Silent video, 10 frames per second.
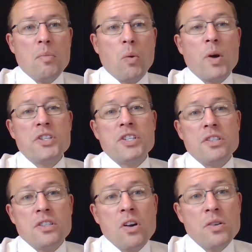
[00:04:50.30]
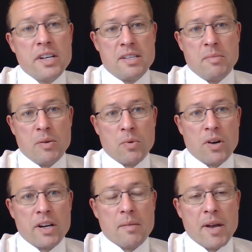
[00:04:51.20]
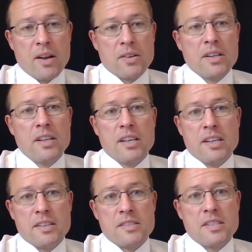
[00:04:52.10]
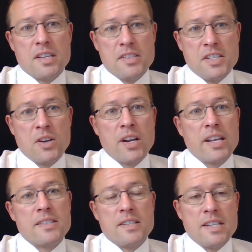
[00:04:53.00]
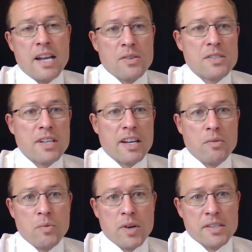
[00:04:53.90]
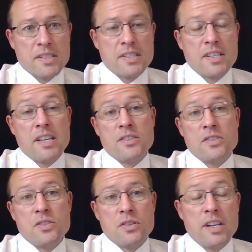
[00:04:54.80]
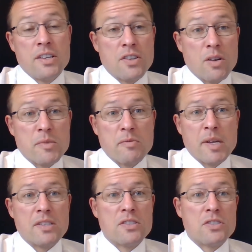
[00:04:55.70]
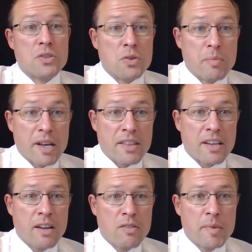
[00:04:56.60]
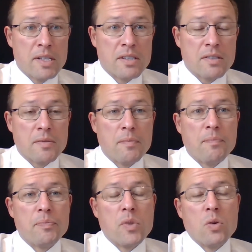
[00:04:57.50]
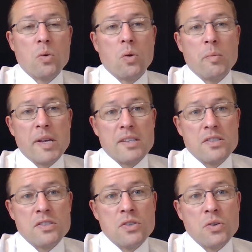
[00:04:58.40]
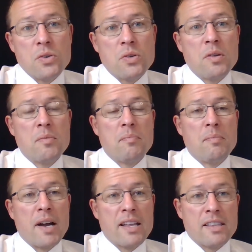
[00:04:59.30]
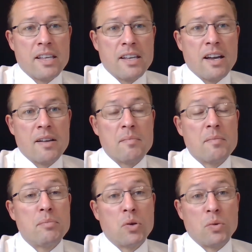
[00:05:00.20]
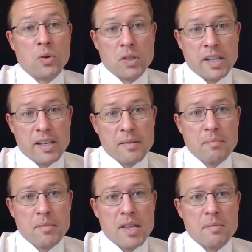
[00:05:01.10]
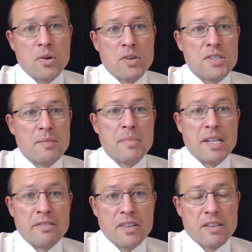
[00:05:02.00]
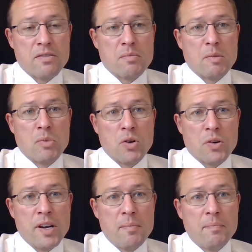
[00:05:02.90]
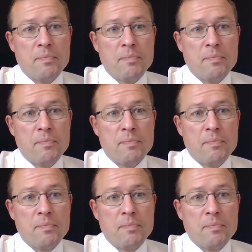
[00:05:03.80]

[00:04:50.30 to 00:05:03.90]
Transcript: But what you don't need to be worried about is serious downside risks in terms of being sued by the government or being sued by the parolee, by the person benefiting from the program.